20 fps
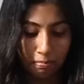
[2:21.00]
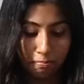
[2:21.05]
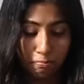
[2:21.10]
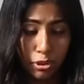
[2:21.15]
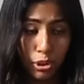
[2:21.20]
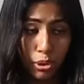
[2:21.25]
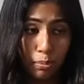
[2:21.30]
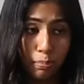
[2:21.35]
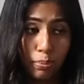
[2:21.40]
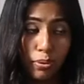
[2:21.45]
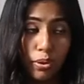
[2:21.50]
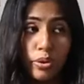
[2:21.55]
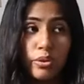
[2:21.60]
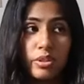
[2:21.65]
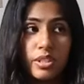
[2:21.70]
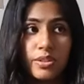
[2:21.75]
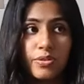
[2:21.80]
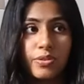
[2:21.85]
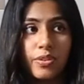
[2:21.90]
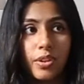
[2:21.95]
So
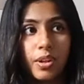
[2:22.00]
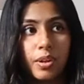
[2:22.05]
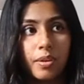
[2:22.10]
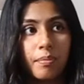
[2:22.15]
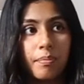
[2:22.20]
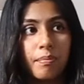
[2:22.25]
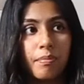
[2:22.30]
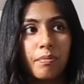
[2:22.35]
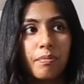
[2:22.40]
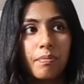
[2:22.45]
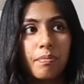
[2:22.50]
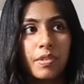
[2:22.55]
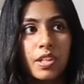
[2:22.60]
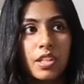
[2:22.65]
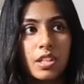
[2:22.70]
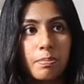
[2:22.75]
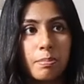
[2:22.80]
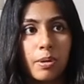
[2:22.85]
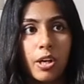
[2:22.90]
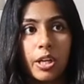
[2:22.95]
pros for the
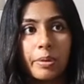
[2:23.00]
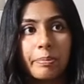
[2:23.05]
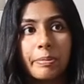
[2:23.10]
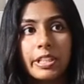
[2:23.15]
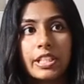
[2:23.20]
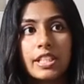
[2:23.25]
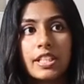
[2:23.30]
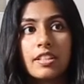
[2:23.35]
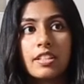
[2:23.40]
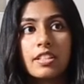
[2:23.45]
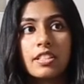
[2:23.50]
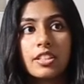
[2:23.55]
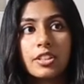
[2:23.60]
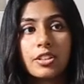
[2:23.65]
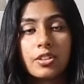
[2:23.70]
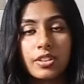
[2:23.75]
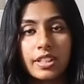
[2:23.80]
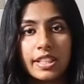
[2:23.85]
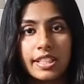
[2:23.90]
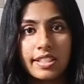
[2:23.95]
department and the
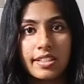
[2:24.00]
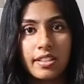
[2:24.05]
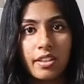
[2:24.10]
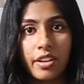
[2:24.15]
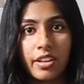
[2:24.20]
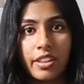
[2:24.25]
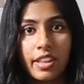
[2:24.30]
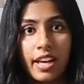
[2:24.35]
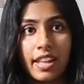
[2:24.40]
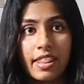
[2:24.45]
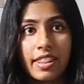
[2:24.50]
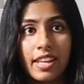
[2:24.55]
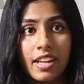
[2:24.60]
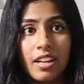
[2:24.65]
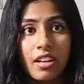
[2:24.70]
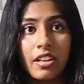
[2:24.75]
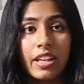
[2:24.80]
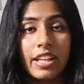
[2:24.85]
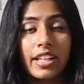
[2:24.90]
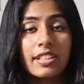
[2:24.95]
degrees are that they
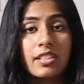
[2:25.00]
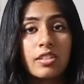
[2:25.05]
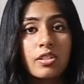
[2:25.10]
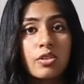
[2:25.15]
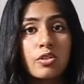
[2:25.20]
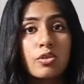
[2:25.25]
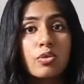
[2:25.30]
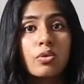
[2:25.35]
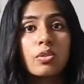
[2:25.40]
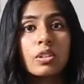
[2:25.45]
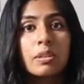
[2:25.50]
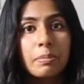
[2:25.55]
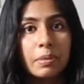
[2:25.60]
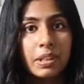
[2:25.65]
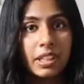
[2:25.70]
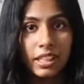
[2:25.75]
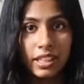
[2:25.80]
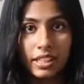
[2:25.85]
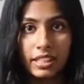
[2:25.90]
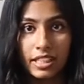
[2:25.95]
are
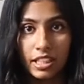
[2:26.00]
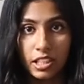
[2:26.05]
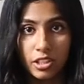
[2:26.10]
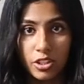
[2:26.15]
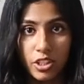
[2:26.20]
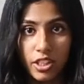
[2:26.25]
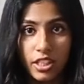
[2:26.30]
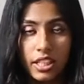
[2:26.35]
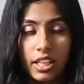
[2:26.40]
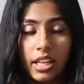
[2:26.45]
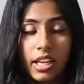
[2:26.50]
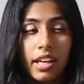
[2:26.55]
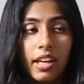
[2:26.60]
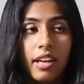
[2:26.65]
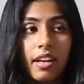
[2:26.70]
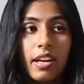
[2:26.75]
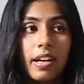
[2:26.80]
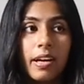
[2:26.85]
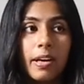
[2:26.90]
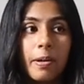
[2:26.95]
extremely engaging.
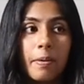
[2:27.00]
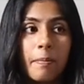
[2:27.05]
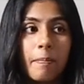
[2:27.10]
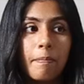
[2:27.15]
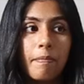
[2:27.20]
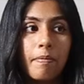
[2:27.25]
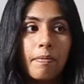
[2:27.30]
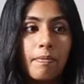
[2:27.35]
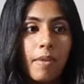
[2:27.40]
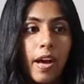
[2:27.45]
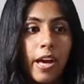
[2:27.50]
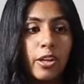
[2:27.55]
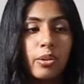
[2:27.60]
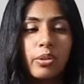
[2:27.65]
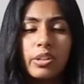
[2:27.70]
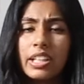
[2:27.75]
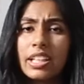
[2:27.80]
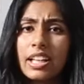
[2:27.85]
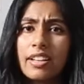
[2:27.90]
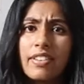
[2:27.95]
I
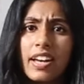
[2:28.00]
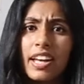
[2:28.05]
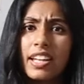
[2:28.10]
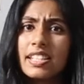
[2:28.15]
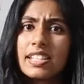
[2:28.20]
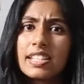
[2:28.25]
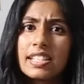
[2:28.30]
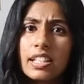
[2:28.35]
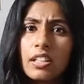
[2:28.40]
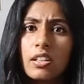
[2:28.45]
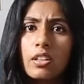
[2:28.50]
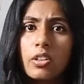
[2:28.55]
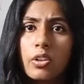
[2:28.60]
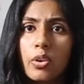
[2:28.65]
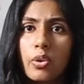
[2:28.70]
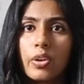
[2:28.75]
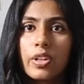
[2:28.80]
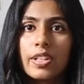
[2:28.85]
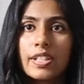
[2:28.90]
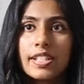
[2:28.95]
don't think I've had a single
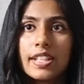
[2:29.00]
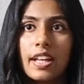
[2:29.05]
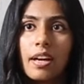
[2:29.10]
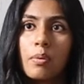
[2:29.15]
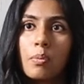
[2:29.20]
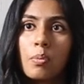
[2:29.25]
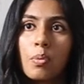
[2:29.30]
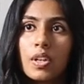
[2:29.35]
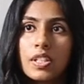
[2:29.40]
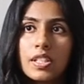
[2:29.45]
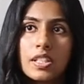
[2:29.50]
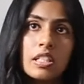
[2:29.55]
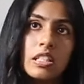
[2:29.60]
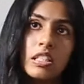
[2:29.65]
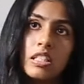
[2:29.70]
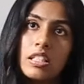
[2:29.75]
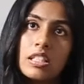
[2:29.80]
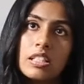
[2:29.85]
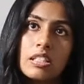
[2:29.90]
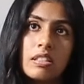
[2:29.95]
course that
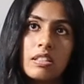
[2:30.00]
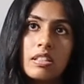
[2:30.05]
wasn't,